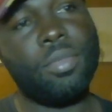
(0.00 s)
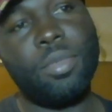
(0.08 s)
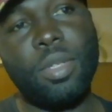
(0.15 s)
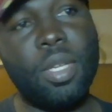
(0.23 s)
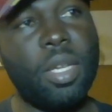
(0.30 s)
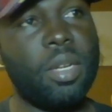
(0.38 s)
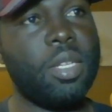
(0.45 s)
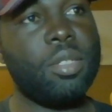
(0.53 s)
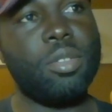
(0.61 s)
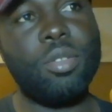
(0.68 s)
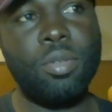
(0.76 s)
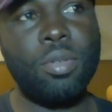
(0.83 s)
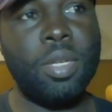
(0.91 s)
getting
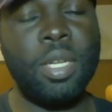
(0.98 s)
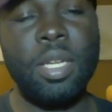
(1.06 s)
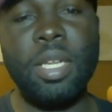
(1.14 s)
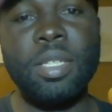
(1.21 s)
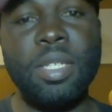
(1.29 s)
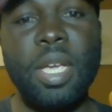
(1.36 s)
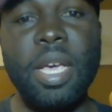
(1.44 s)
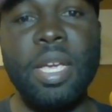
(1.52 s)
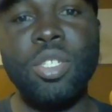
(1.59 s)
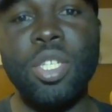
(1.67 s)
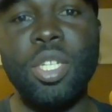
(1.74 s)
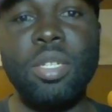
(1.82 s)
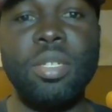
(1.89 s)
into it as an
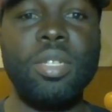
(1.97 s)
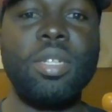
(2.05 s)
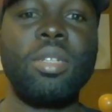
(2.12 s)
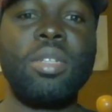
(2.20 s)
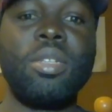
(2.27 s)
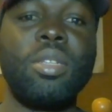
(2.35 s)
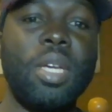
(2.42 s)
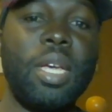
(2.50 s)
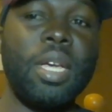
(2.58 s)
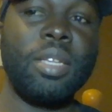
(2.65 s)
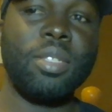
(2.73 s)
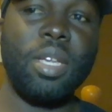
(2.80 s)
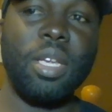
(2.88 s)
agent,
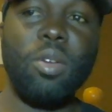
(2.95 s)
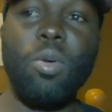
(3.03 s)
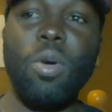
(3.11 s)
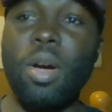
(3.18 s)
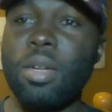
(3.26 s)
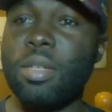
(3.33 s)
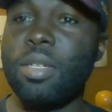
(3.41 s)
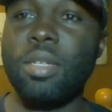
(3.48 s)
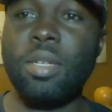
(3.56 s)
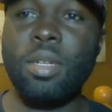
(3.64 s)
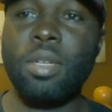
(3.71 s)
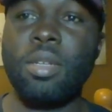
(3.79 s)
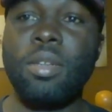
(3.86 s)
as a quant,
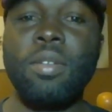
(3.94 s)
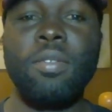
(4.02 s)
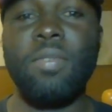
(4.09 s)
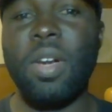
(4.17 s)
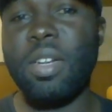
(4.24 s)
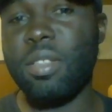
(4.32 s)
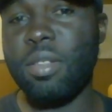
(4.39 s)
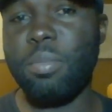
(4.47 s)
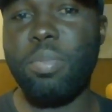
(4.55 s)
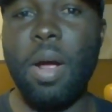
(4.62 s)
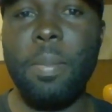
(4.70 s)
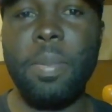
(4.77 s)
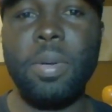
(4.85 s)
finding the
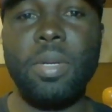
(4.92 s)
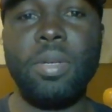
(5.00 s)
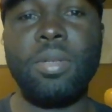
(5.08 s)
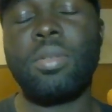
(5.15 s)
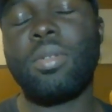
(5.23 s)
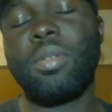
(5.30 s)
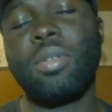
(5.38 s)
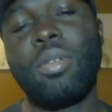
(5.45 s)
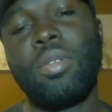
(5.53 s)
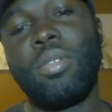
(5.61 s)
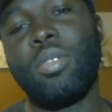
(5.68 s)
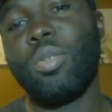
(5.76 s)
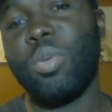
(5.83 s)
properties,
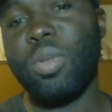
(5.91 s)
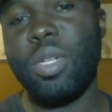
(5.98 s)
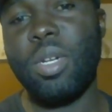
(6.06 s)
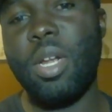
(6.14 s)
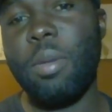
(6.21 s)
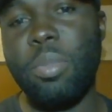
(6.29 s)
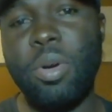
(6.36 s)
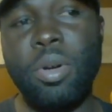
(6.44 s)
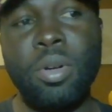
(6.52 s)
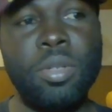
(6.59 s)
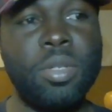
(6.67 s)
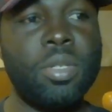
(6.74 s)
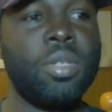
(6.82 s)
doing the
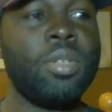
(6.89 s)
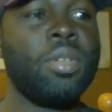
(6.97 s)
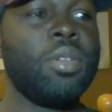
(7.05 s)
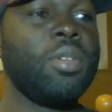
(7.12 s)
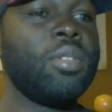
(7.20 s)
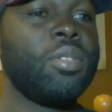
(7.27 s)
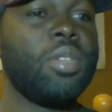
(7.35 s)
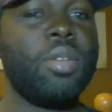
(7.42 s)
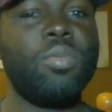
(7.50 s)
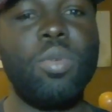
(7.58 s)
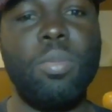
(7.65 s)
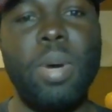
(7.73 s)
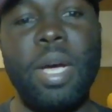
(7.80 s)
numbers,
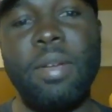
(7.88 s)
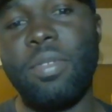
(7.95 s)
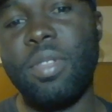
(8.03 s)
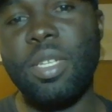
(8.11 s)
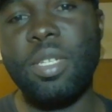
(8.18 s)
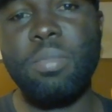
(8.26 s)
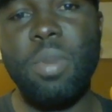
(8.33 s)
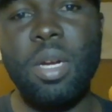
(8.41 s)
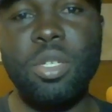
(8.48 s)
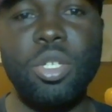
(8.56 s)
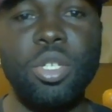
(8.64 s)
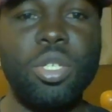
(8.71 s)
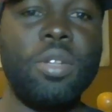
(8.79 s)
saying we'll buy it for this
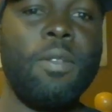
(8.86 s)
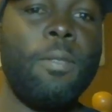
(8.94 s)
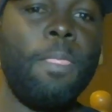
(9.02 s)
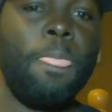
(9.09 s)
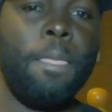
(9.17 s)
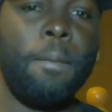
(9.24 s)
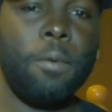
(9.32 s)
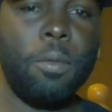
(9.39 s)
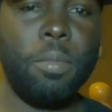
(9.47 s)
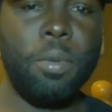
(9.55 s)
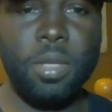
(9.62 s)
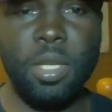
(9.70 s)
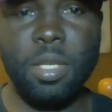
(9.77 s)
much, we'll
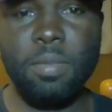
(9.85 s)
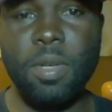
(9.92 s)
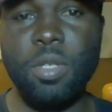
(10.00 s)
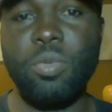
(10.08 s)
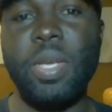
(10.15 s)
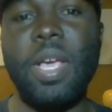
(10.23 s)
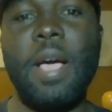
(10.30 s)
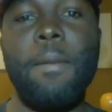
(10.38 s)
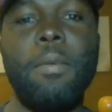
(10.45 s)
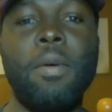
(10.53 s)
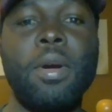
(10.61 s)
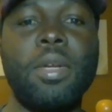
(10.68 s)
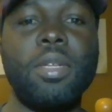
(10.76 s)
put this much rehab
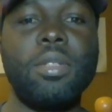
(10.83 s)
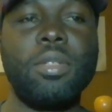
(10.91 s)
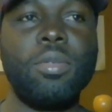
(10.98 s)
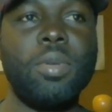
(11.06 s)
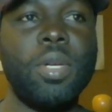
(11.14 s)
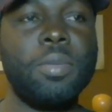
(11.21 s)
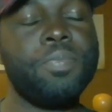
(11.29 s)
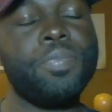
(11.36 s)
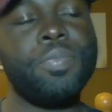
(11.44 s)
work into it,